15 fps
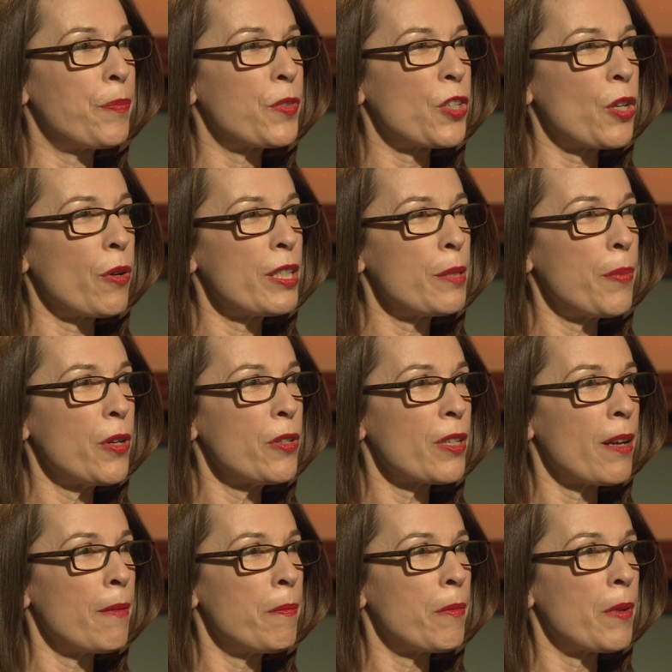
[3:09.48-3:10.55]
So I suppose
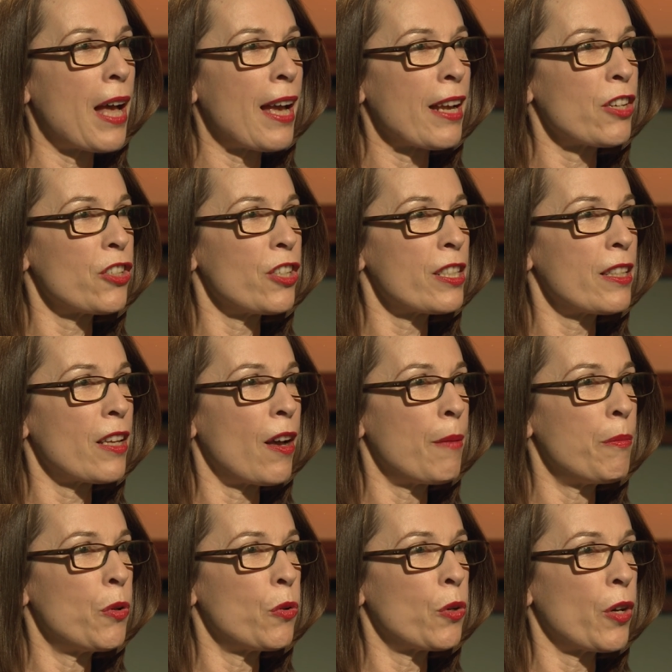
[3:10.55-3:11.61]
I'm anxious that I'm
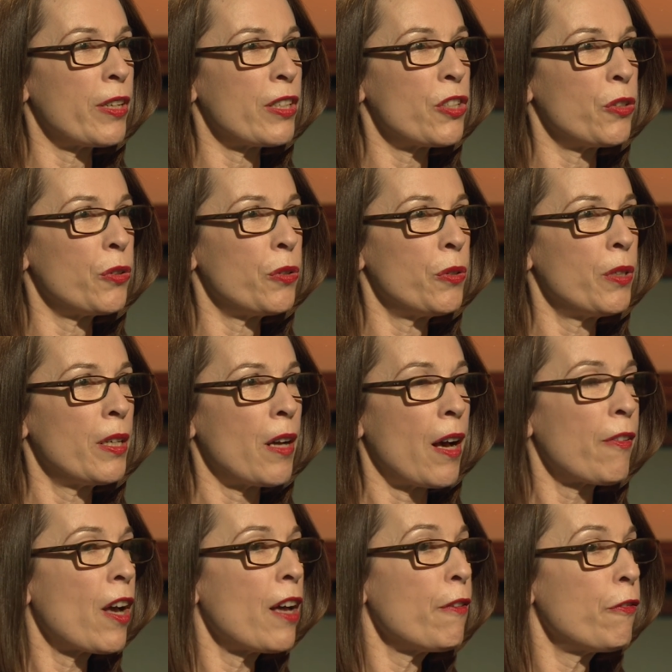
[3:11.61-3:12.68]
not going to,
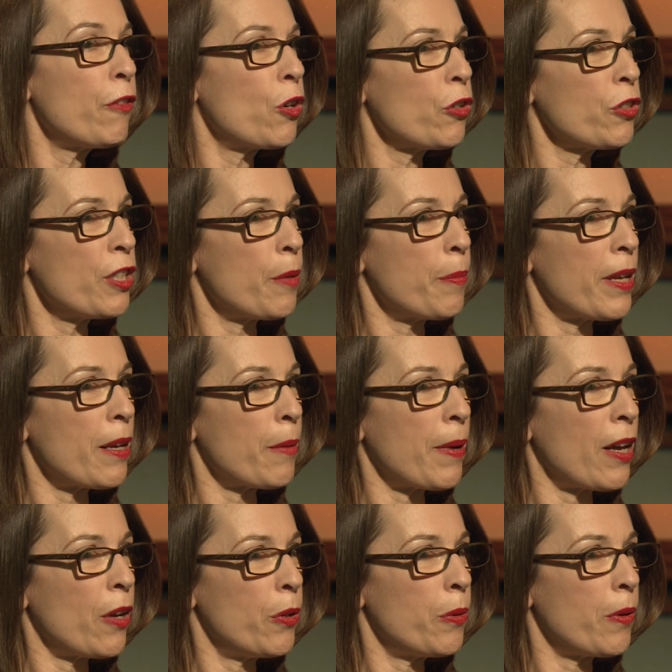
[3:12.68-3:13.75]
I've kind of forgotten a bit
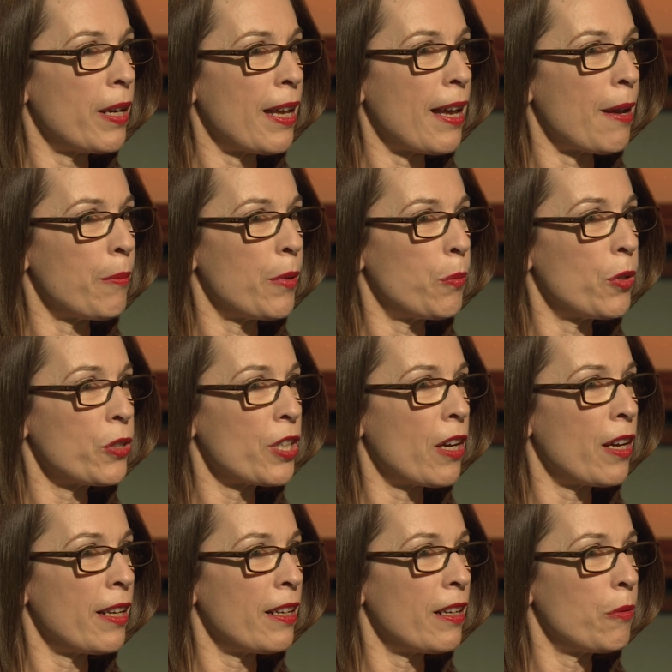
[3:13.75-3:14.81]
about who I am and what
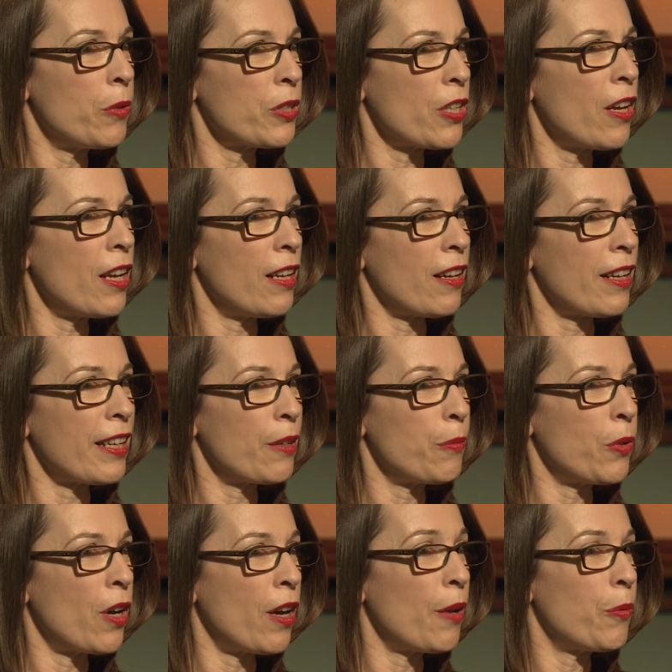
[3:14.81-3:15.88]
I like and
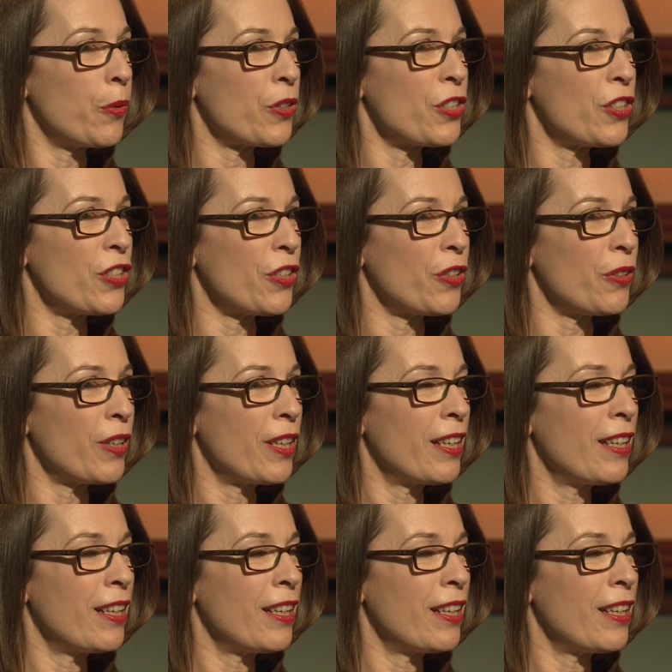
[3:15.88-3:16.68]
what I want to do.